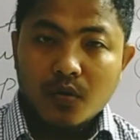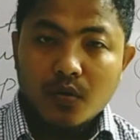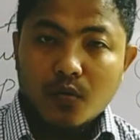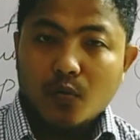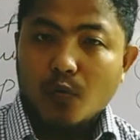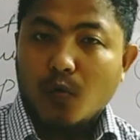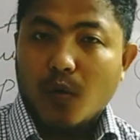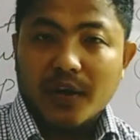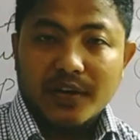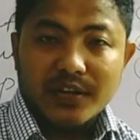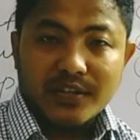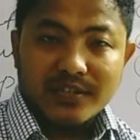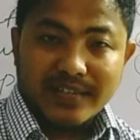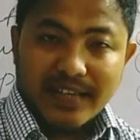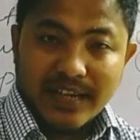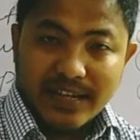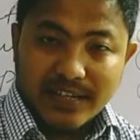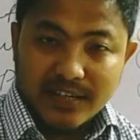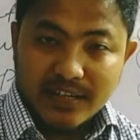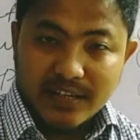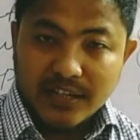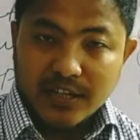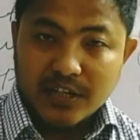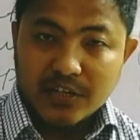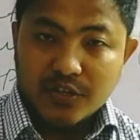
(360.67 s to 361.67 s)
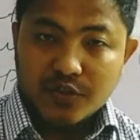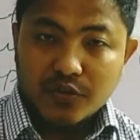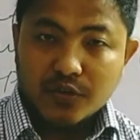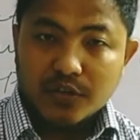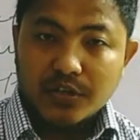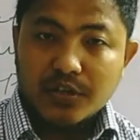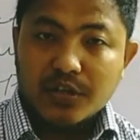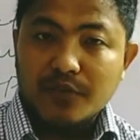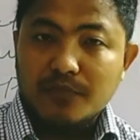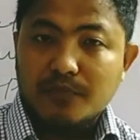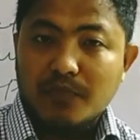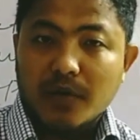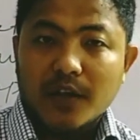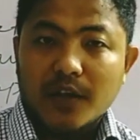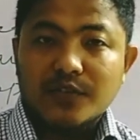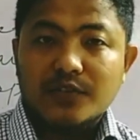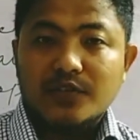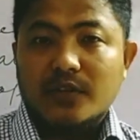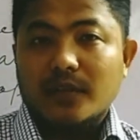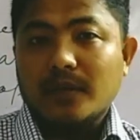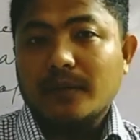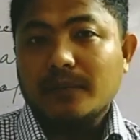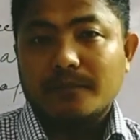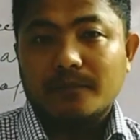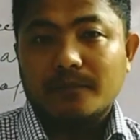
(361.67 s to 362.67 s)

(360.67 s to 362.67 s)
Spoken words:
What is attraction and repulsion?